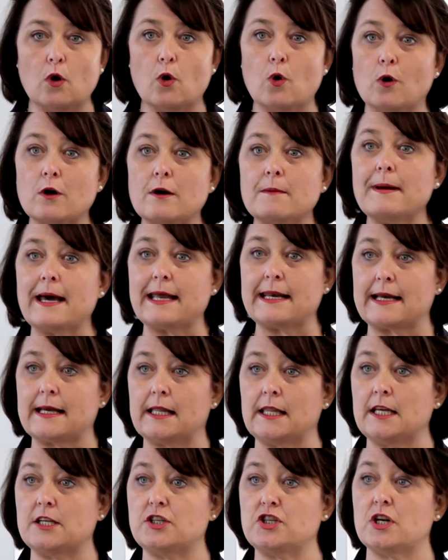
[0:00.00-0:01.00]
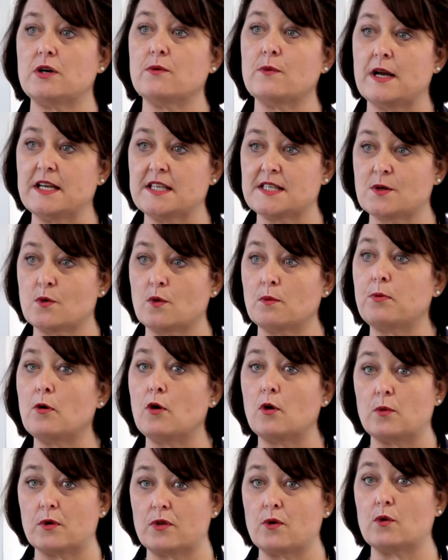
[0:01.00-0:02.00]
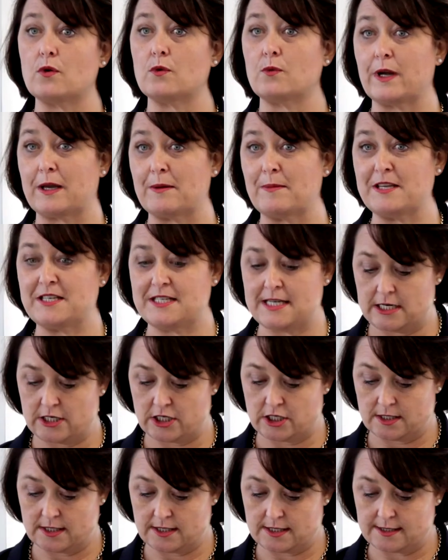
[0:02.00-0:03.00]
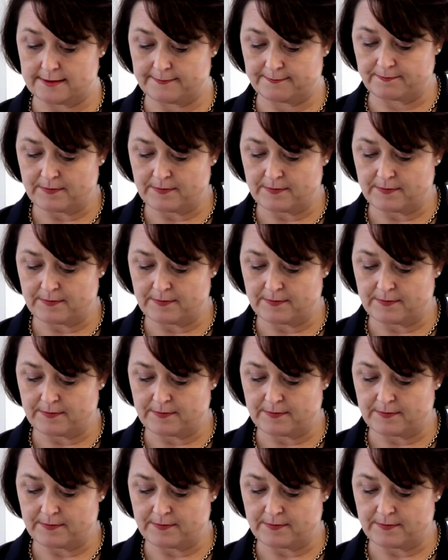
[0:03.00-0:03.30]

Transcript: automatically generates a report with all the recommendations.